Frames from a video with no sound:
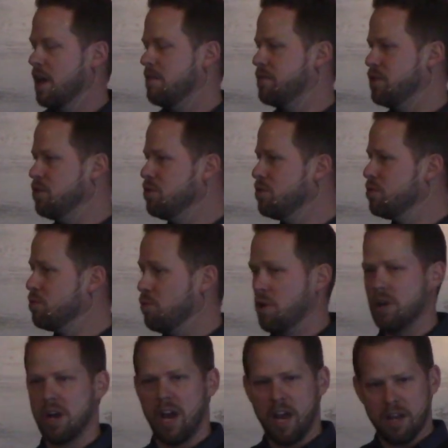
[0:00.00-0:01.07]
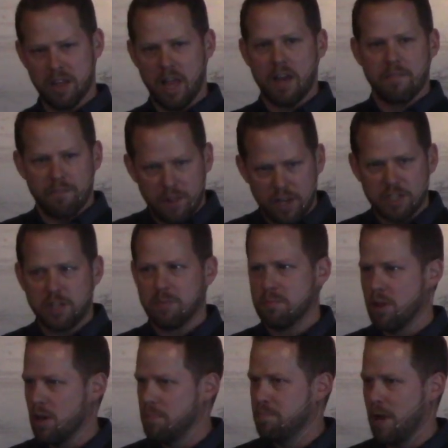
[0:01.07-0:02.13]
If you want a flesh and
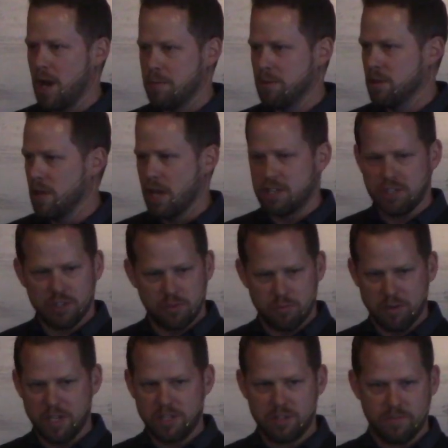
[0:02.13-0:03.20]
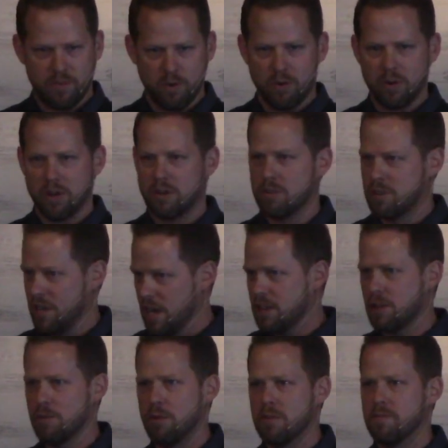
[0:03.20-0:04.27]
blood Bible, just reach forward and take
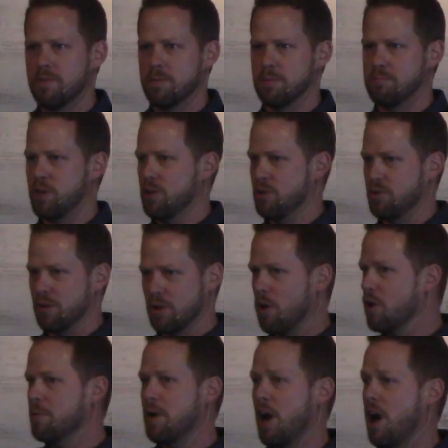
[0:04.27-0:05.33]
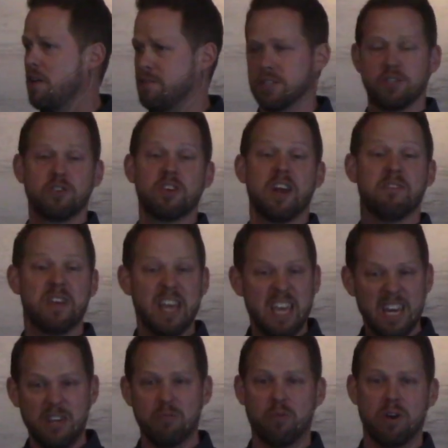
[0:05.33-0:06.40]
the one from the pew or go to my office. You can have
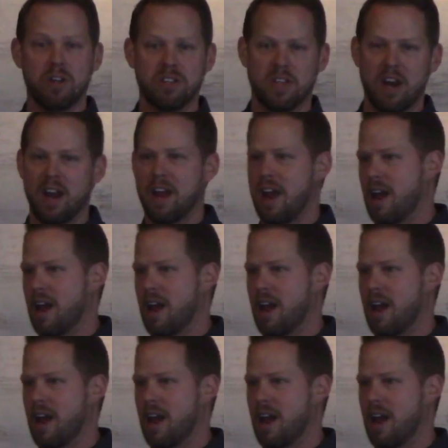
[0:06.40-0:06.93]
any one that I